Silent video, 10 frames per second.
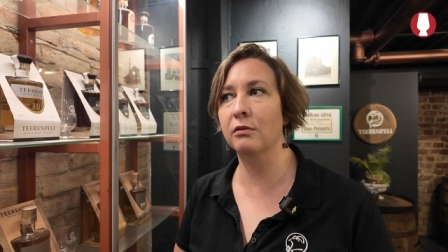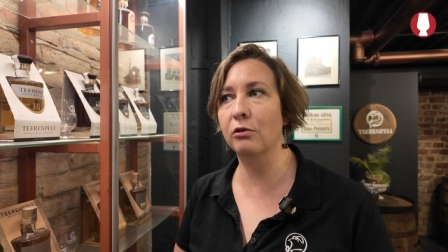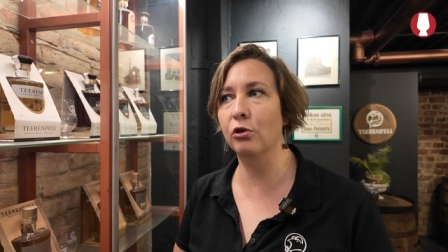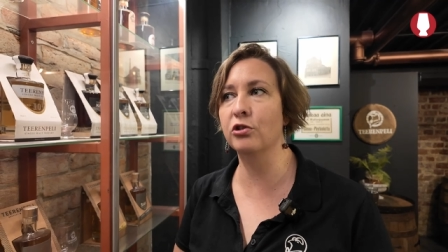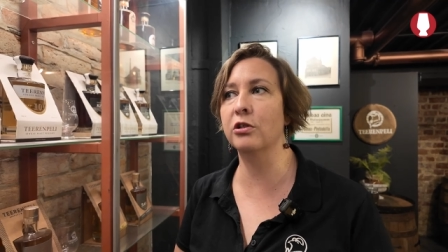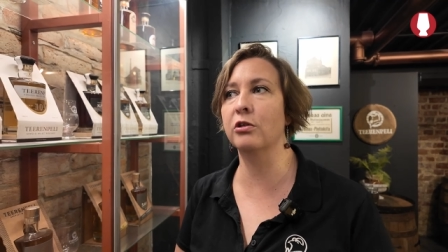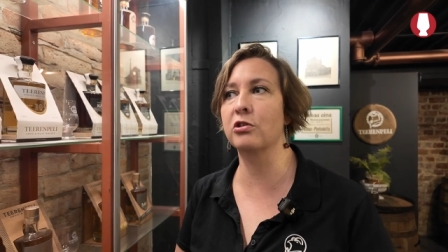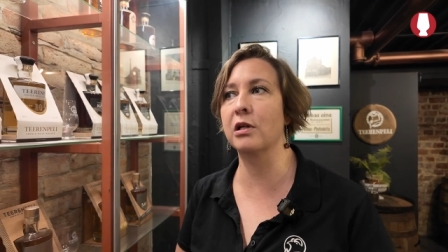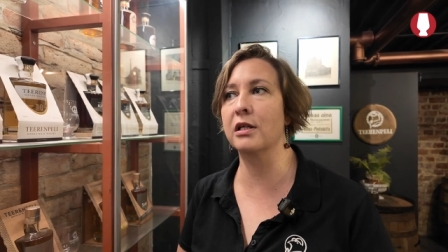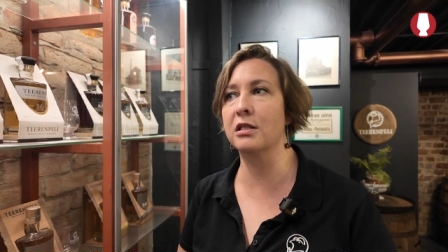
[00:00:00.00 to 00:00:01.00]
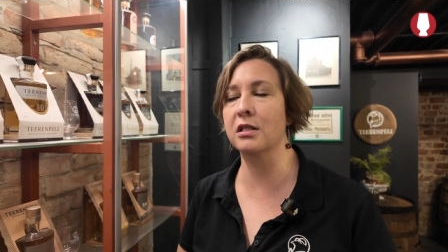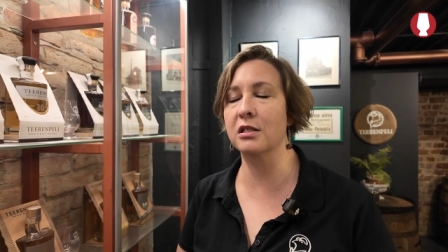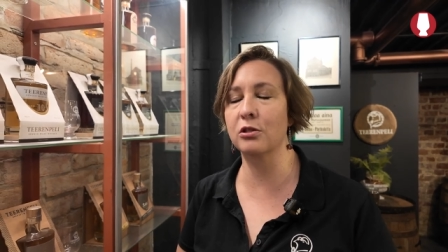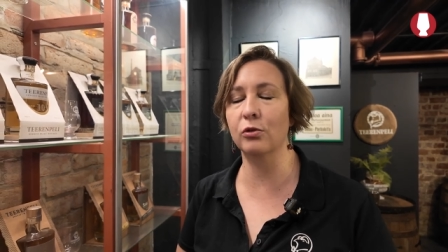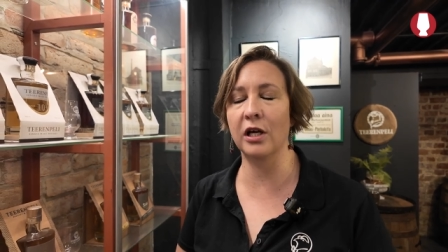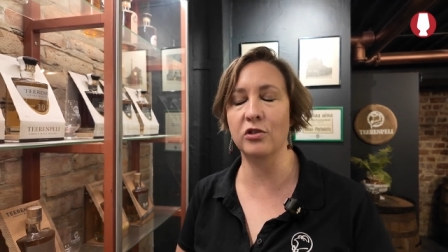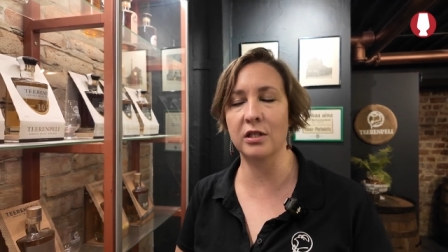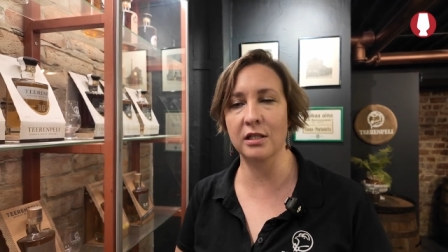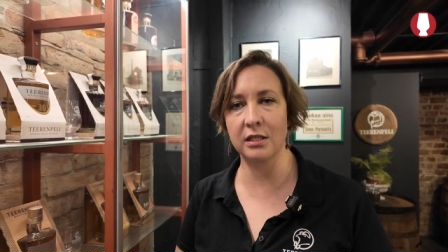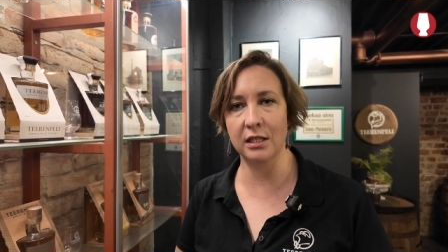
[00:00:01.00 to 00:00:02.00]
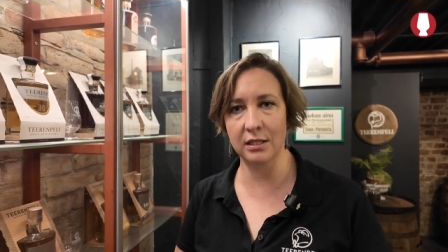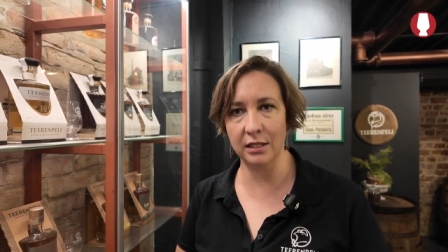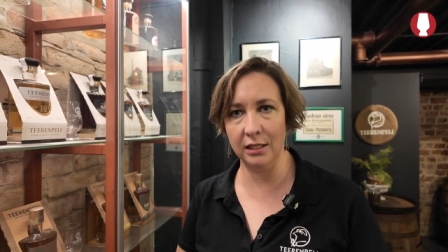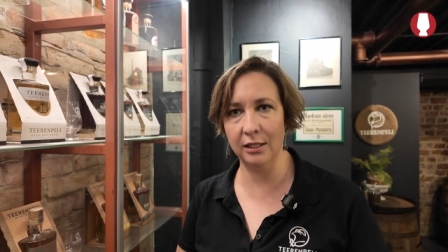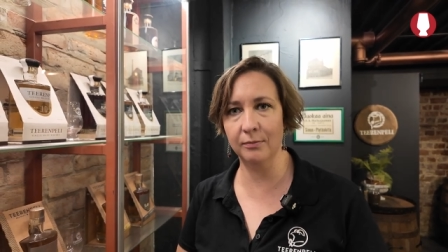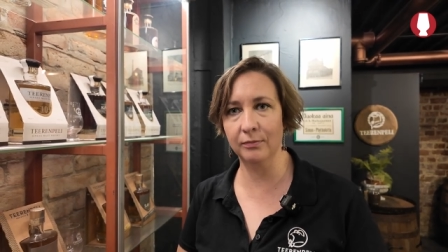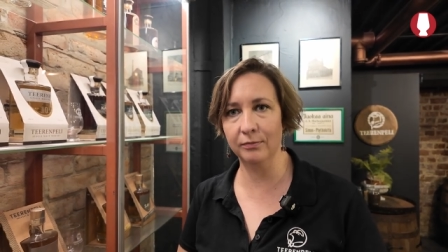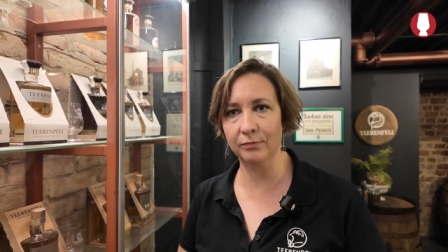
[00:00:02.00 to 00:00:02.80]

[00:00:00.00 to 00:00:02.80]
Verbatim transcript: continuously since 2016